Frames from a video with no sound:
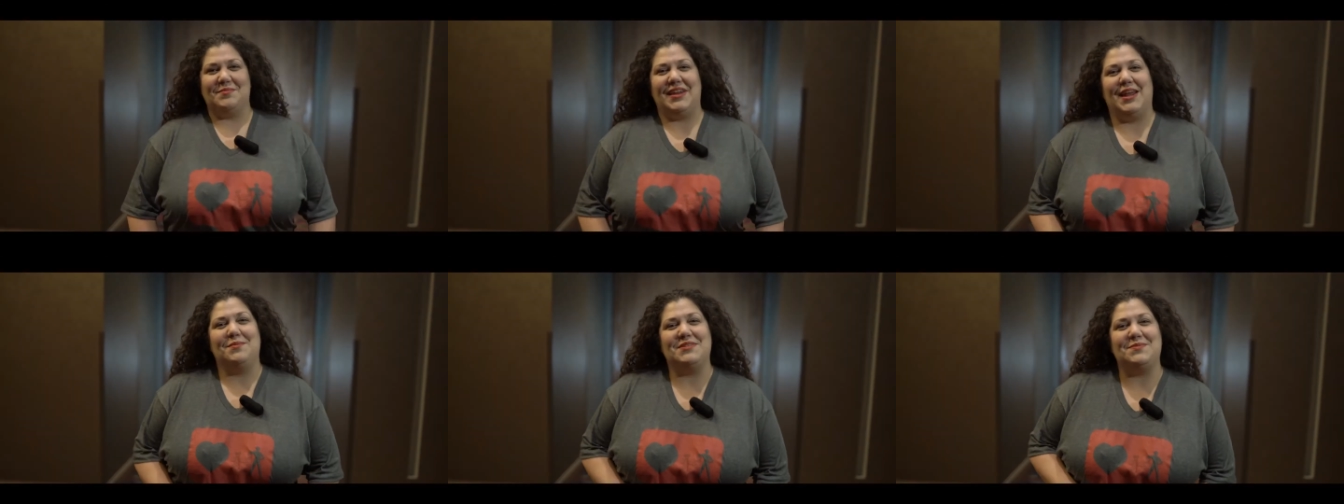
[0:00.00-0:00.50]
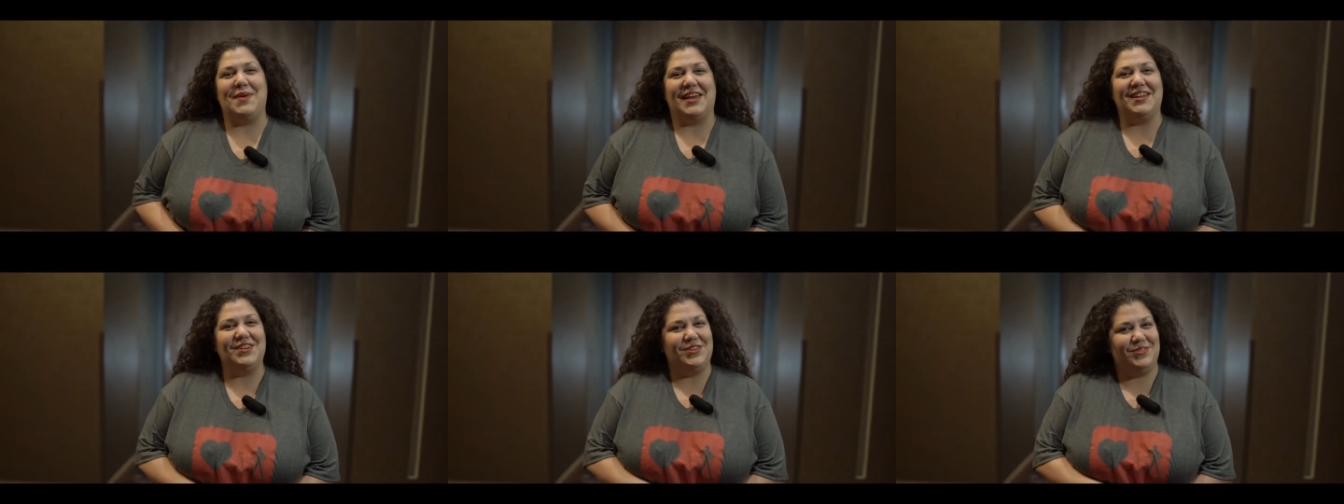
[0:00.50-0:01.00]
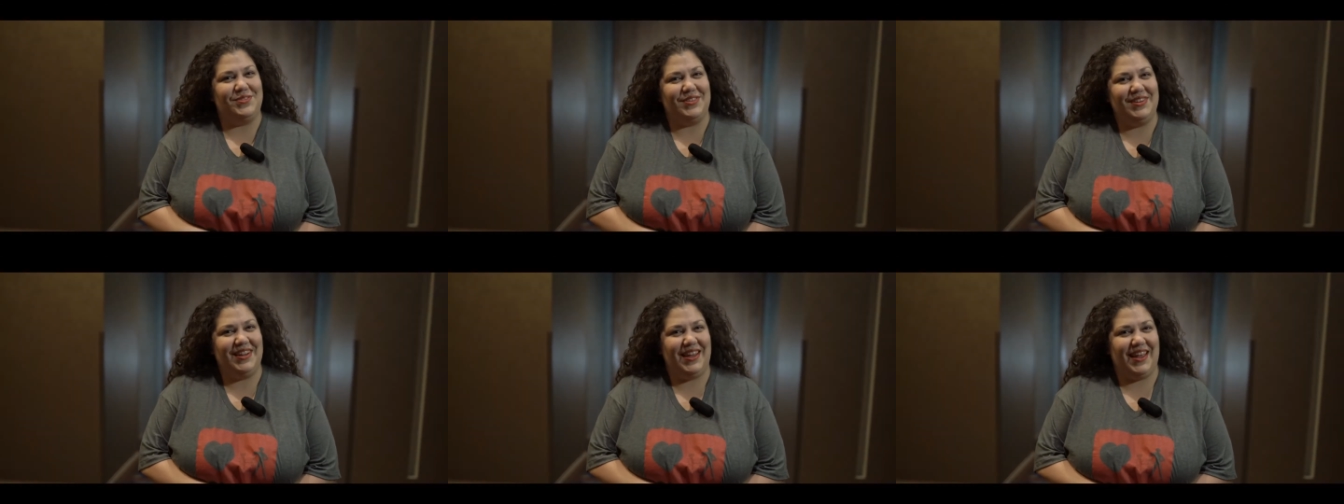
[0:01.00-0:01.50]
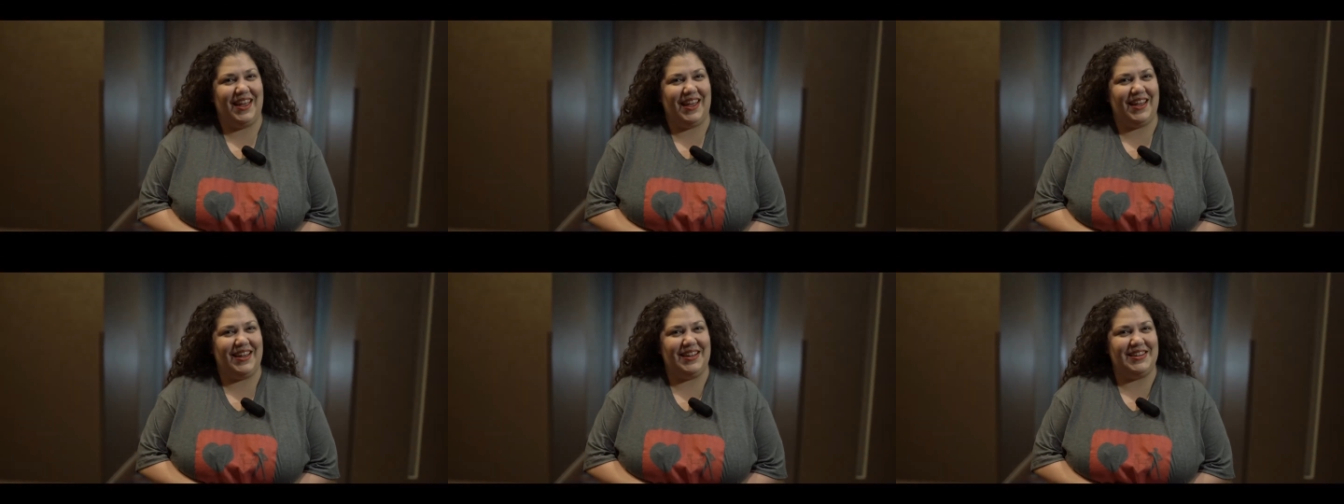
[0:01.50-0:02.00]
My name is Meagan Ewton,
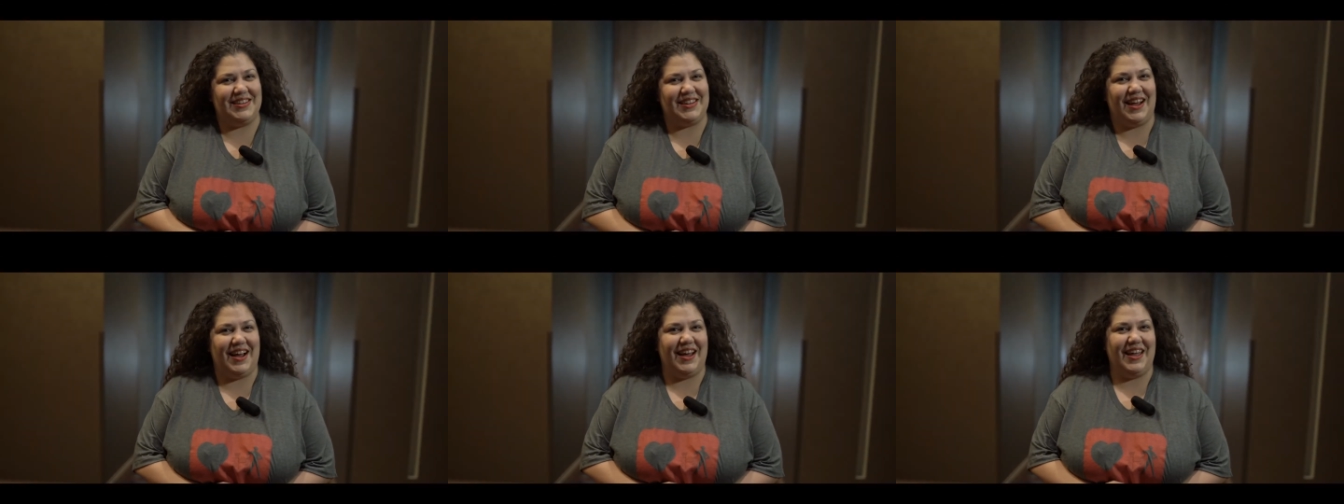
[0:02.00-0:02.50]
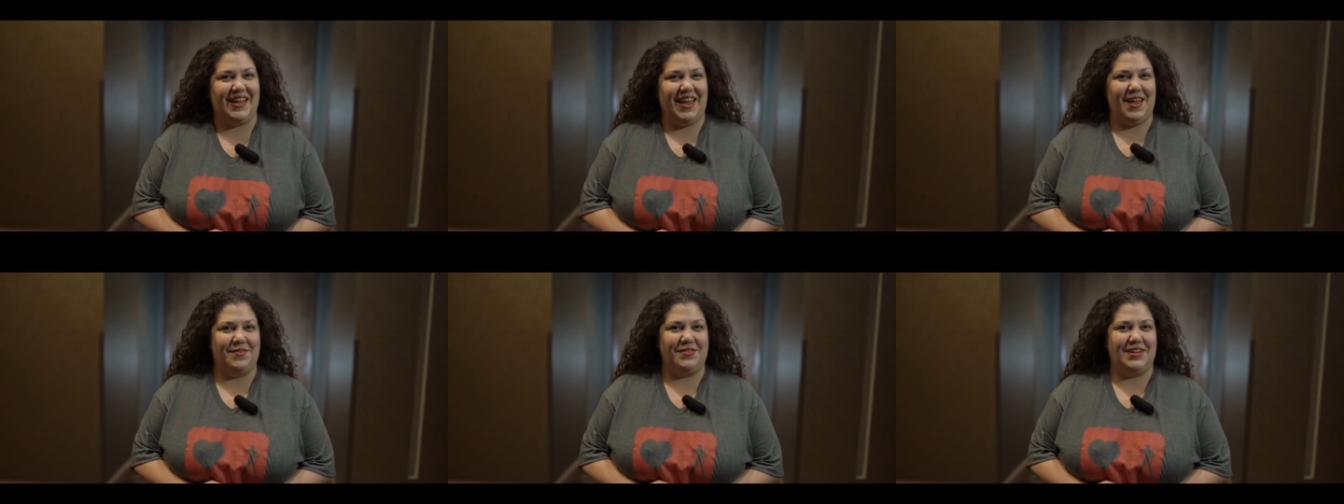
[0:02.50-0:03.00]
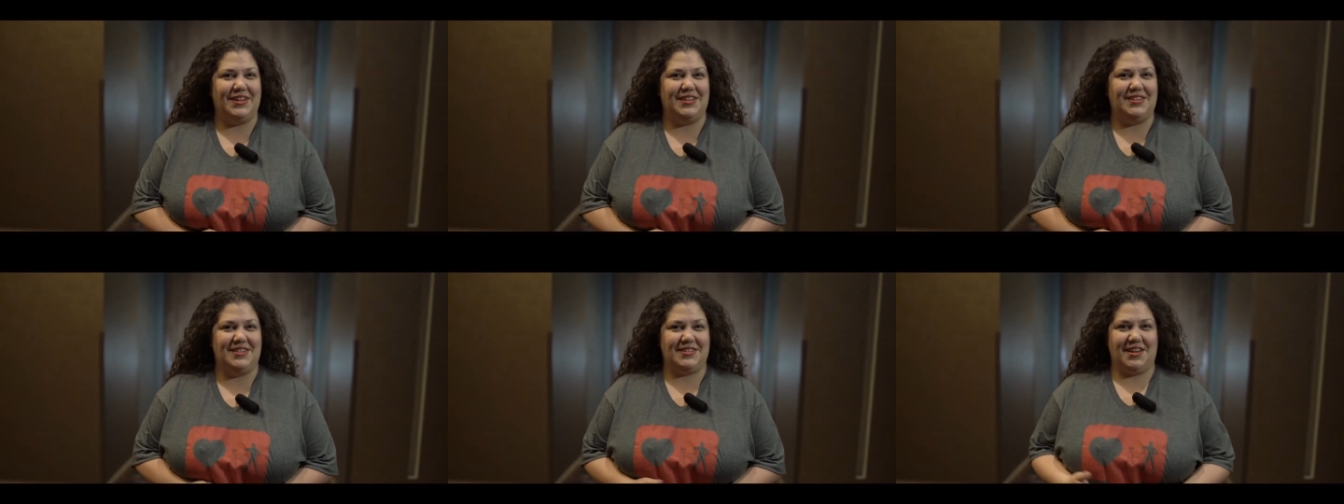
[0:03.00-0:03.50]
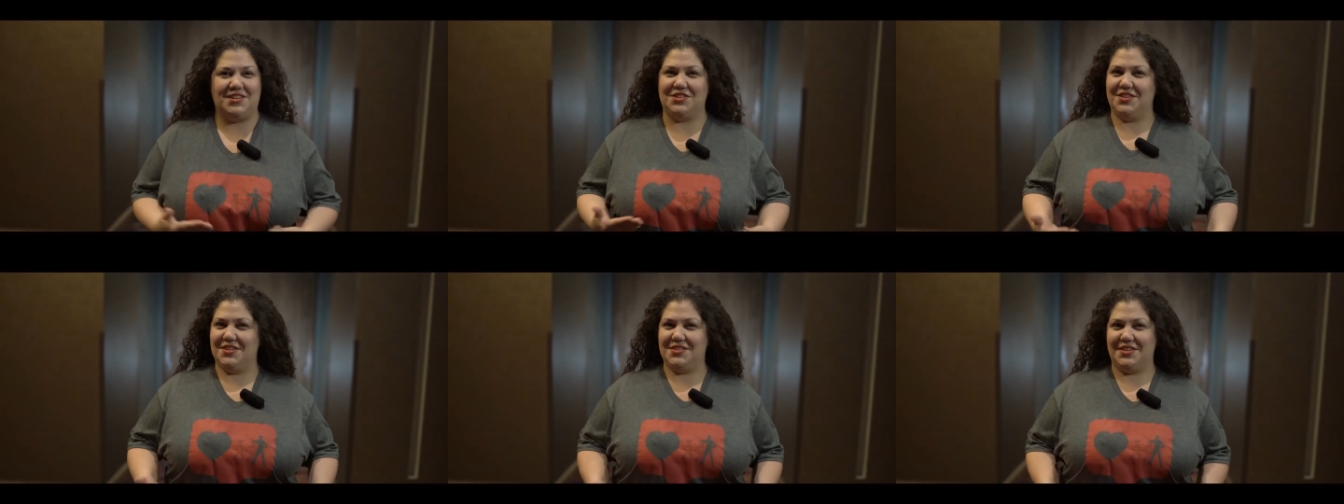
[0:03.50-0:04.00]
and I gave a
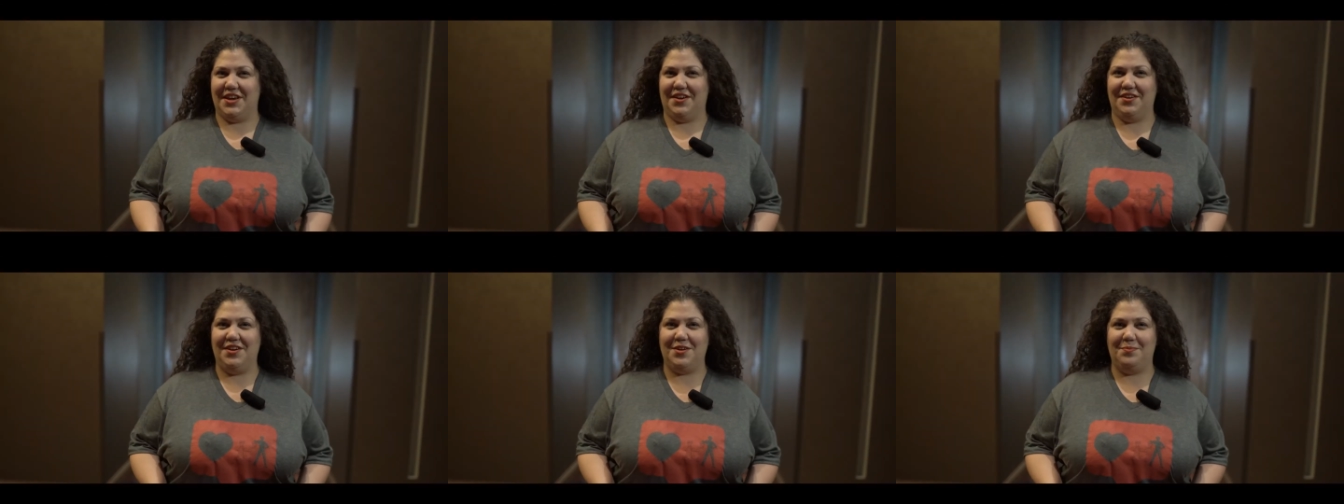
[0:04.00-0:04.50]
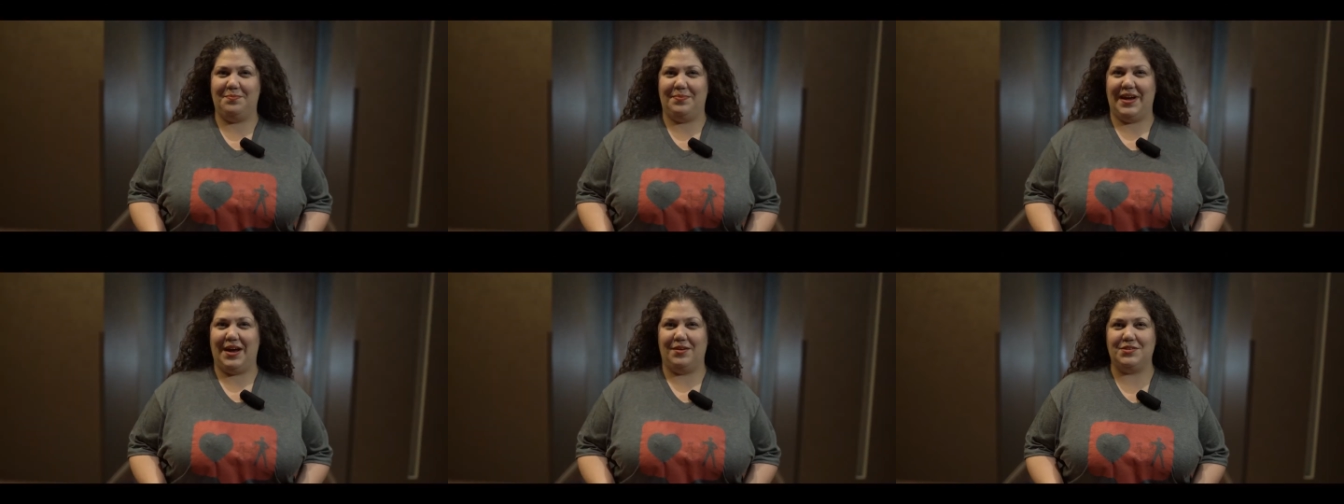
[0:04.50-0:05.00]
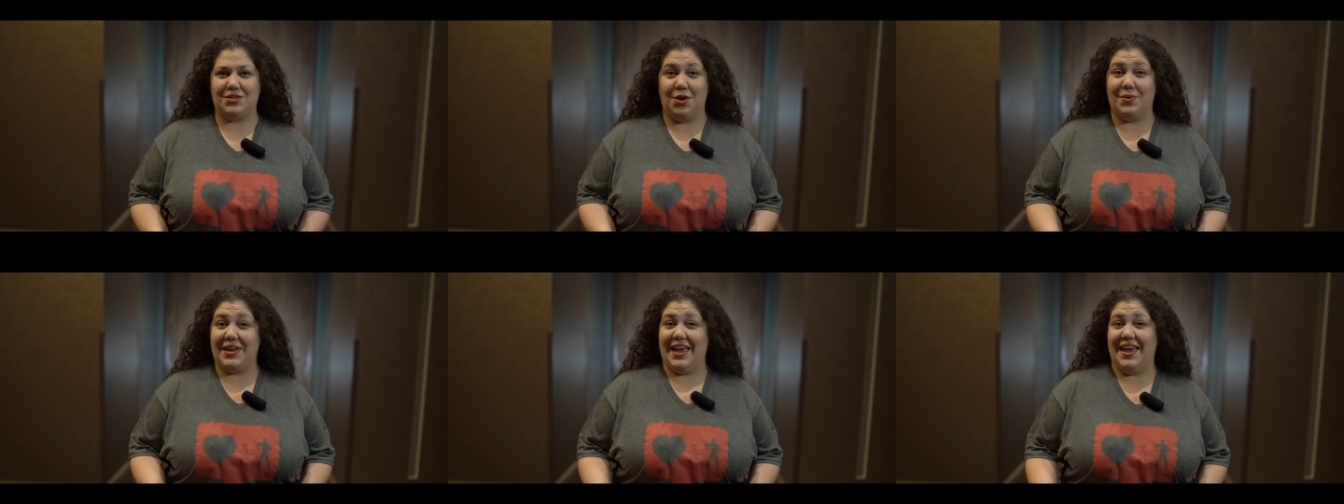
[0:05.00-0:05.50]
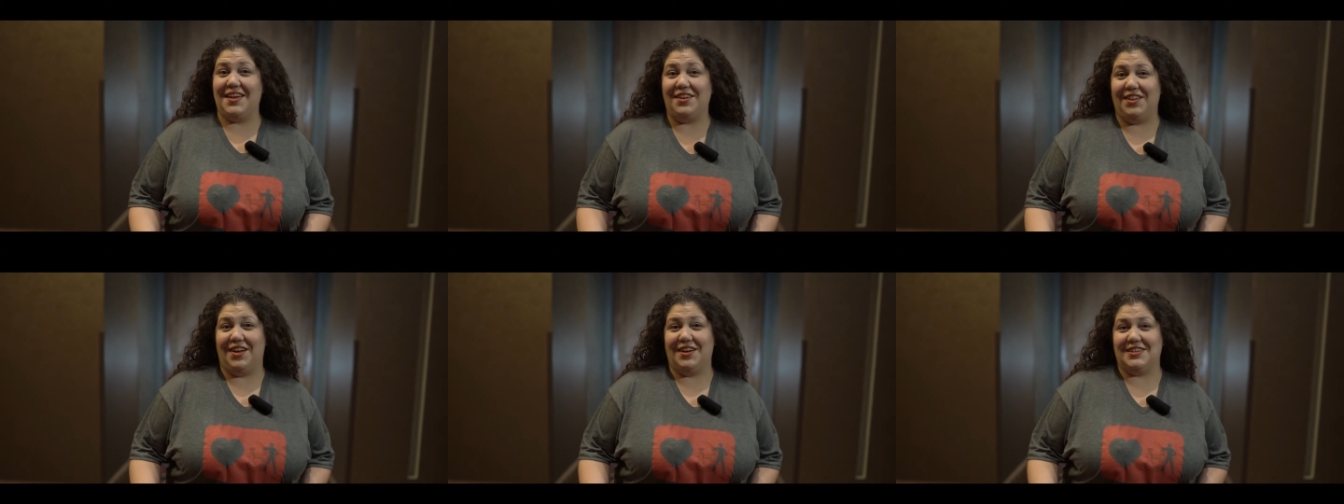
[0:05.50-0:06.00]
discussion this year about going
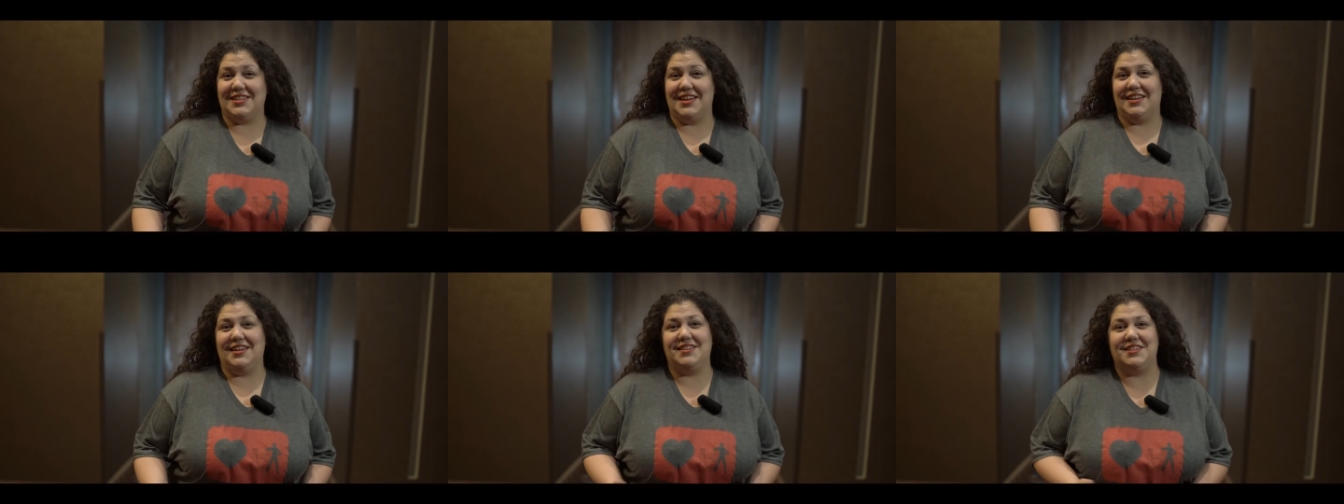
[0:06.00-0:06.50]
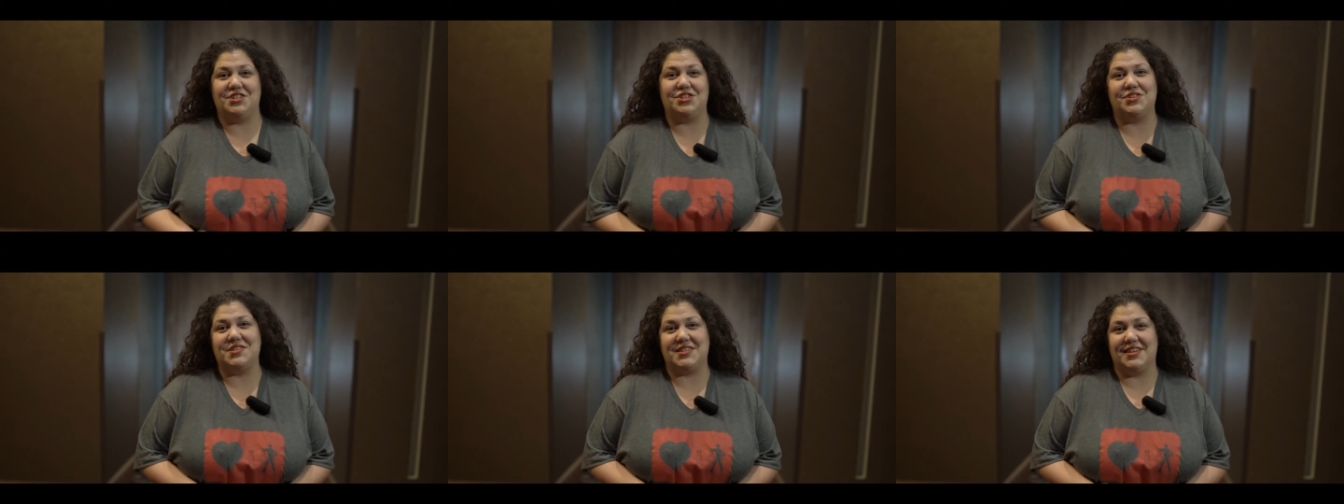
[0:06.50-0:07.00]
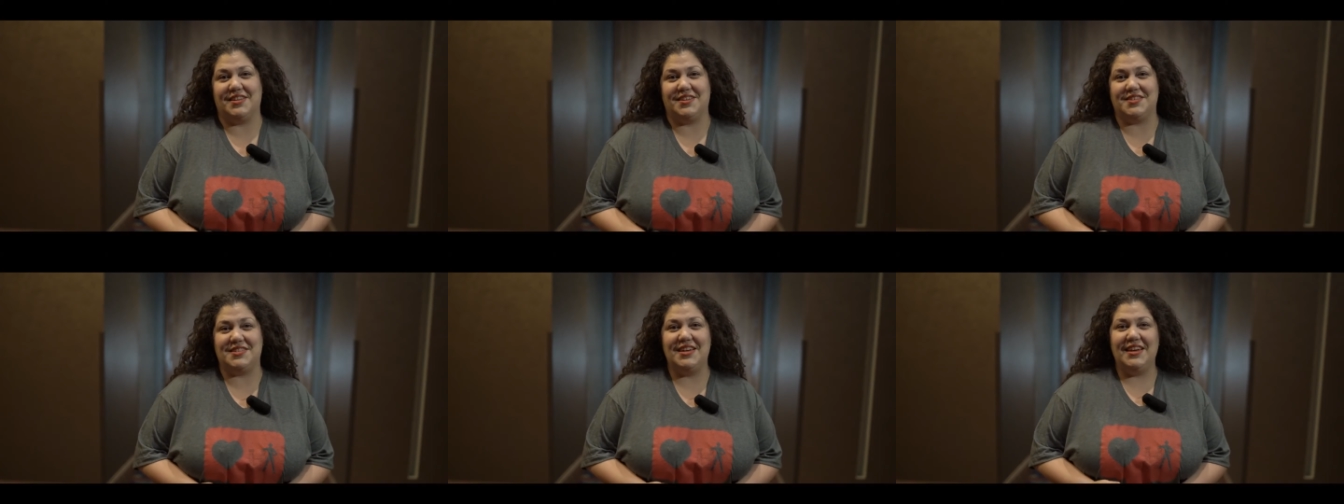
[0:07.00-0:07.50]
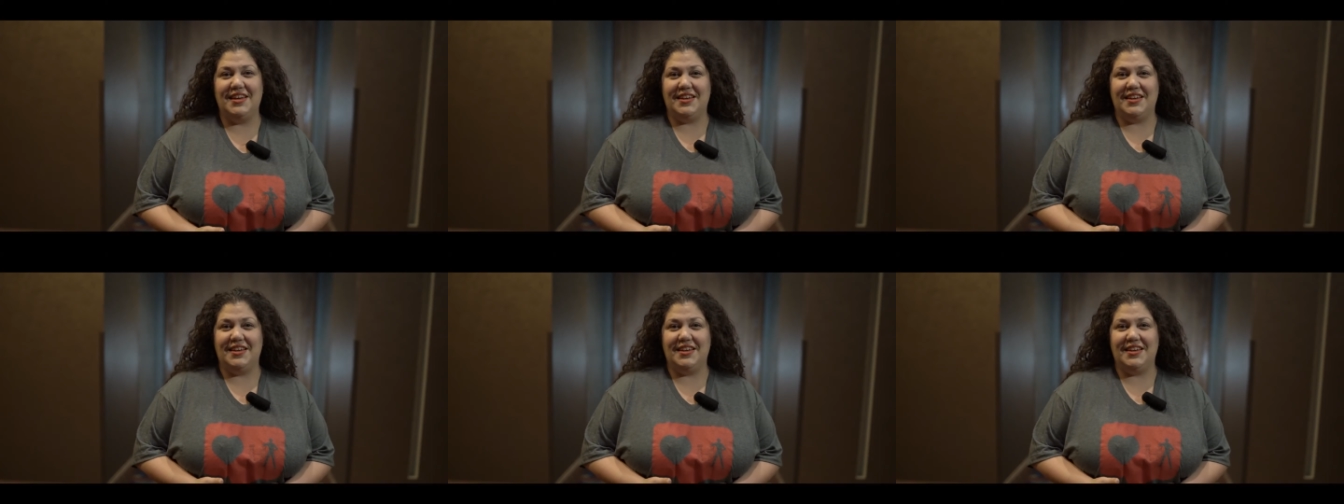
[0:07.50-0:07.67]
analog, taking digital skills